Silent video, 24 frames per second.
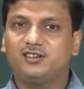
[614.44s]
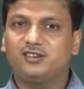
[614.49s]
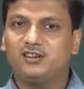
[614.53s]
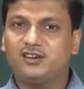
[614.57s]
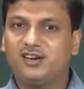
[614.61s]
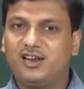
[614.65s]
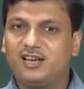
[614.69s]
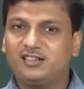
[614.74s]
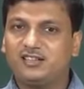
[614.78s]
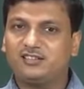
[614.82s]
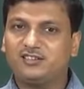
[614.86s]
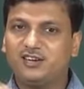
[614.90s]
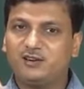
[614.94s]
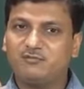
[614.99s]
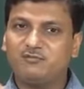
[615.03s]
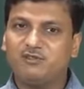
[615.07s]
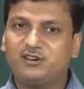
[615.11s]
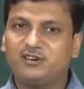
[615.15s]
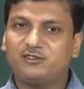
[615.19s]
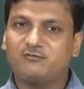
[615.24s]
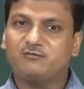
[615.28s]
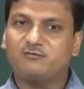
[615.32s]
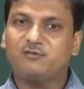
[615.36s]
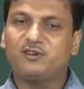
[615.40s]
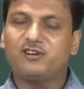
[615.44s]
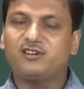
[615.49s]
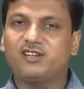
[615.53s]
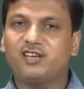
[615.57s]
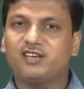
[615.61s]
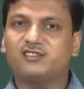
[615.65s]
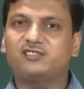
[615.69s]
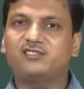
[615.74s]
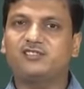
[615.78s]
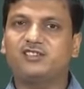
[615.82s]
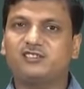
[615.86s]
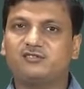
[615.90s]
A lath type delta ferrite
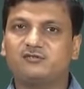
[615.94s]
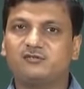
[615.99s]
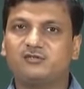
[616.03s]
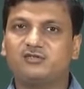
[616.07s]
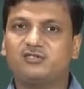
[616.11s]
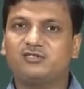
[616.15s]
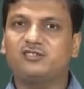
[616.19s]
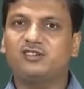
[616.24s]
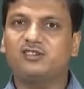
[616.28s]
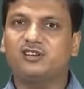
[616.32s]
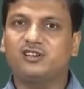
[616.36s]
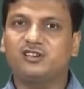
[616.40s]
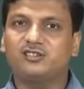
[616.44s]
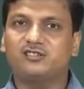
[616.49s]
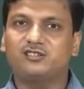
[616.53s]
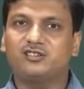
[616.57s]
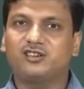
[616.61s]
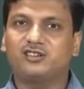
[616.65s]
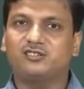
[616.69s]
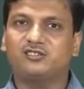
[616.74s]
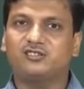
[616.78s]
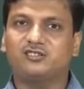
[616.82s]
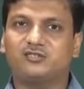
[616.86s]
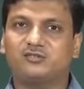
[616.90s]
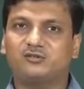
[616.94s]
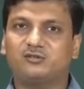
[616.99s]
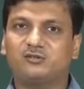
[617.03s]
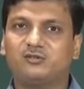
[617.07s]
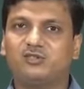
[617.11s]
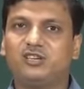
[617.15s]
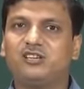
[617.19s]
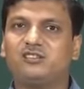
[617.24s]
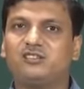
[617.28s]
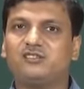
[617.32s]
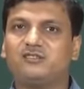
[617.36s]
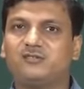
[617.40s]
exists within the structure. So,
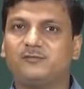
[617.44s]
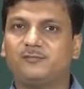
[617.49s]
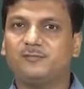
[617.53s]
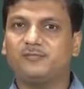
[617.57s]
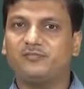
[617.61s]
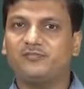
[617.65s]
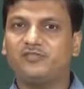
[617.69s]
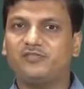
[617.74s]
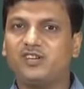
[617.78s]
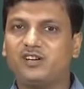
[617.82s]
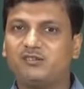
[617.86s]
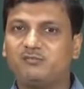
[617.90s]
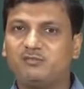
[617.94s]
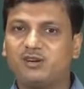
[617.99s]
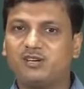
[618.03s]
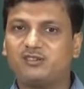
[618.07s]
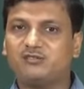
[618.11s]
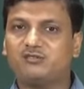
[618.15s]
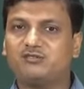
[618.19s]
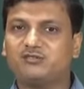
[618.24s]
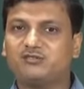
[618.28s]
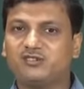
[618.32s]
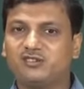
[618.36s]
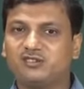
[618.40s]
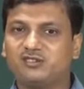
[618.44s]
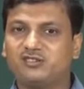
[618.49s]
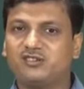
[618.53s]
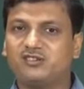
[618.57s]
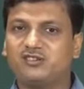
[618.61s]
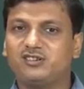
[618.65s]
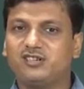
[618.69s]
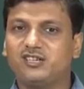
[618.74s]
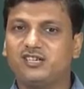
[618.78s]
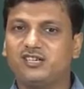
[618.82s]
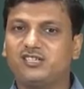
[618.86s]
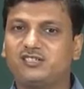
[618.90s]
their microstructure
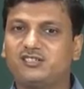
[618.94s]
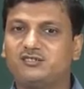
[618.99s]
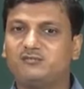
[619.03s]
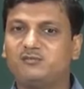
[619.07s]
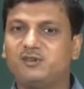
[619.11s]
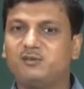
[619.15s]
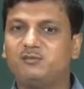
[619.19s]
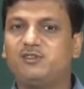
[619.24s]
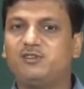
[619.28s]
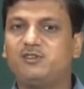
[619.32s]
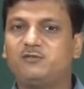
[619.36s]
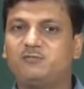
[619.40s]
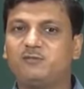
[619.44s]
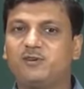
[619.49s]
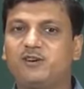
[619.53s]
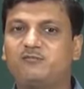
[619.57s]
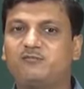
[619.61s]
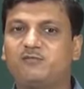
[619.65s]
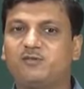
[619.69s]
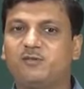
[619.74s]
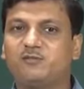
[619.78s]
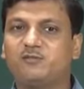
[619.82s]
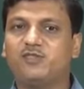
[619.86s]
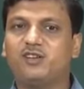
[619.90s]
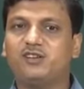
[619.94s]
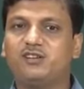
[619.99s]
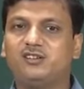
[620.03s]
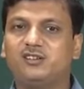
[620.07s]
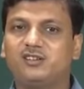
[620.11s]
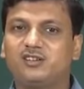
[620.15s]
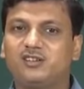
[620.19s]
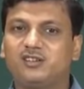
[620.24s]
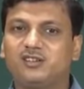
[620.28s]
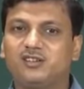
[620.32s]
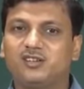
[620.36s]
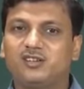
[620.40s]
is maybe different from the
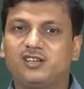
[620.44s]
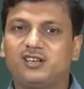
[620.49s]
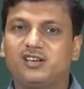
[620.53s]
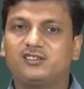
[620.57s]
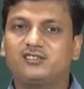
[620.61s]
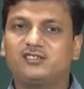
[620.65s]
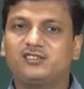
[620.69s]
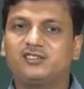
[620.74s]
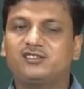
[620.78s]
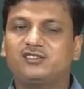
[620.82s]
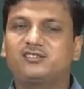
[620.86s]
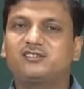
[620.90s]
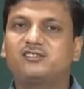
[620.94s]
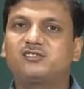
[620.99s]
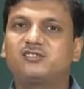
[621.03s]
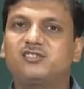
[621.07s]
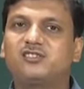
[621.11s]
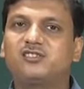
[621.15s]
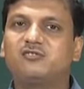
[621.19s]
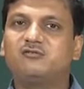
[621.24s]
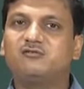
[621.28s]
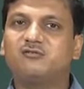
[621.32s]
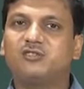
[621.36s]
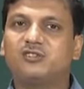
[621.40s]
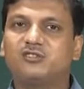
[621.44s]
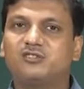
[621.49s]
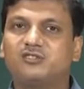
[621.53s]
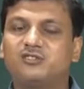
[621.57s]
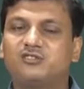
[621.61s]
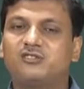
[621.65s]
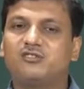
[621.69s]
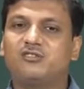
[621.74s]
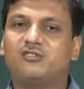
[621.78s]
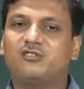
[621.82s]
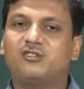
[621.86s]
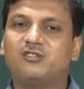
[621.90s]
SS
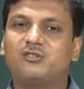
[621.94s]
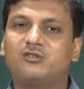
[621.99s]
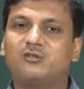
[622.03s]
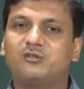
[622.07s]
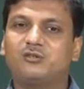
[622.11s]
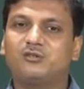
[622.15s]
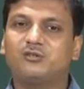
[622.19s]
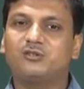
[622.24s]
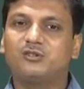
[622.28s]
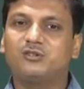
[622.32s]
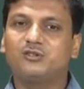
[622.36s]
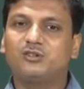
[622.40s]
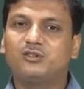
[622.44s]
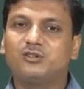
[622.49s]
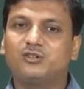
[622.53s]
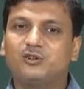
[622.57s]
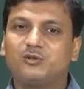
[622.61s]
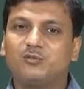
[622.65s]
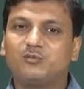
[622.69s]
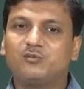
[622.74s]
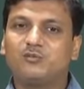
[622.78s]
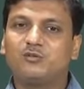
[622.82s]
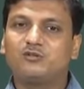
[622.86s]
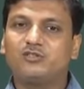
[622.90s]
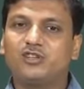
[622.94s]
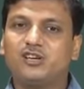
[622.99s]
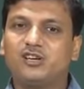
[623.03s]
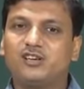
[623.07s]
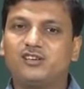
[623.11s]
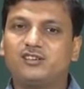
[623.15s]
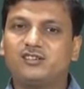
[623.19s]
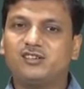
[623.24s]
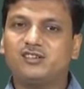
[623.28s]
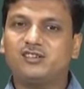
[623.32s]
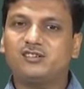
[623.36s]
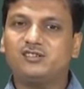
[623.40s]
310, although both the
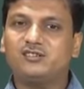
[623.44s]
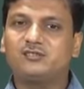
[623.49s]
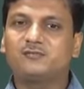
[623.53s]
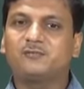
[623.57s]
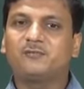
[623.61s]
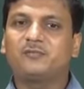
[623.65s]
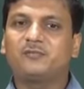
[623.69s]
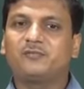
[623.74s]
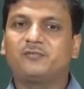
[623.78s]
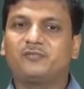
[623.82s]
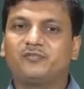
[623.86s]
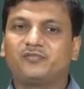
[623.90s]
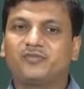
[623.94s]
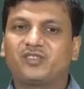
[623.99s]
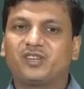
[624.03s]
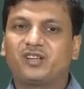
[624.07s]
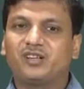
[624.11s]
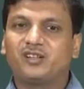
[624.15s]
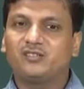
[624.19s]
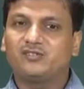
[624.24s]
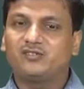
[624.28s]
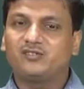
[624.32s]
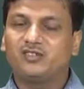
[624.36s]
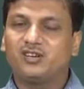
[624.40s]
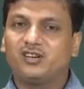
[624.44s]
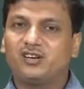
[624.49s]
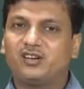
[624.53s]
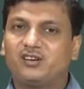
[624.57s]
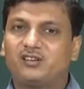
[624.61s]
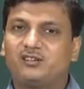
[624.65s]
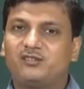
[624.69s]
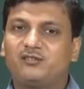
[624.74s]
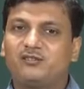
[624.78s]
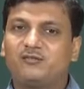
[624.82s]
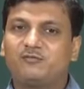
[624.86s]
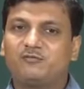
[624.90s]
cases
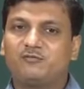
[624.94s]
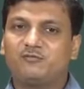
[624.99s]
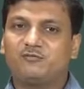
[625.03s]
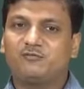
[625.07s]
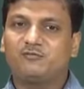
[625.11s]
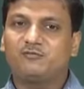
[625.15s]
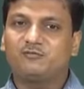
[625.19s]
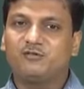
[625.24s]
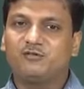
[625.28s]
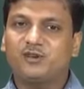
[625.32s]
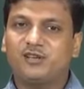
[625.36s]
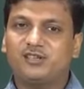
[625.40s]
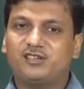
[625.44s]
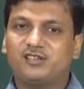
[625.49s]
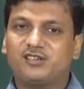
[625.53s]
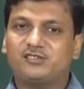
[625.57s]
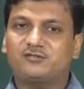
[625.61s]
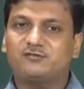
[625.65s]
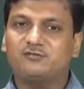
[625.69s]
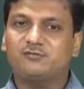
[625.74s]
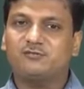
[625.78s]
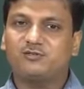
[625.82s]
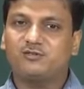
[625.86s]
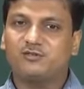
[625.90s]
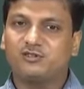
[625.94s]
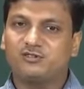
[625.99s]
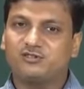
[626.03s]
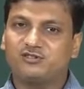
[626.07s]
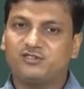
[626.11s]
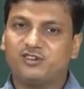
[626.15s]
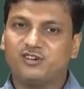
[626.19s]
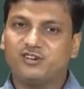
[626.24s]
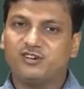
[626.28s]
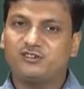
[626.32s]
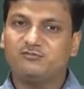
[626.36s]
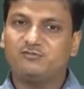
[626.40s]
the phases,
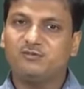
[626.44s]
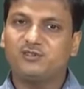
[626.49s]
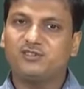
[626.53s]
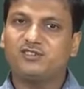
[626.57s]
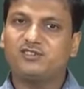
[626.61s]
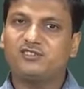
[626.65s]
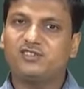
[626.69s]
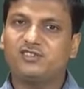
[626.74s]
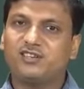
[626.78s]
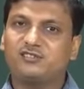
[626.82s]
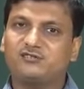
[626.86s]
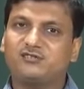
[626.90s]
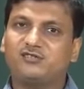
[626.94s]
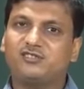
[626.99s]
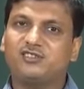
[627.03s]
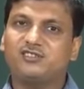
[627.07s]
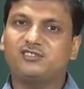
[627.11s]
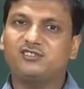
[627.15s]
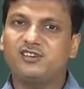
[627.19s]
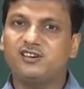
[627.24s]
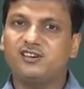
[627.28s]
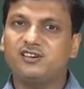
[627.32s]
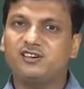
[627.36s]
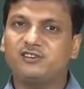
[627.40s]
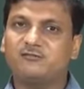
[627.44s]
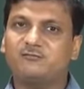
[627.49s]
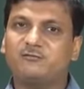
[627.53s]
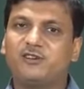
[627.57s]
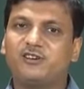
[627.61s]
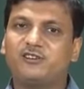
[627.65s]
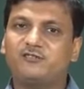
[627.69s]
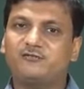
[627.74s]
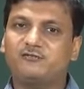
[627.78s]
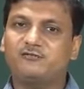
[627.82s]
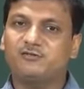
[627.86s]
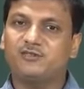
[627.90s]
austenitic phases as well as delta
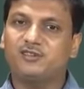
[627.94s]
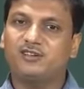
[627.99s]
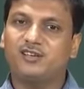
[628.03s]
ferrite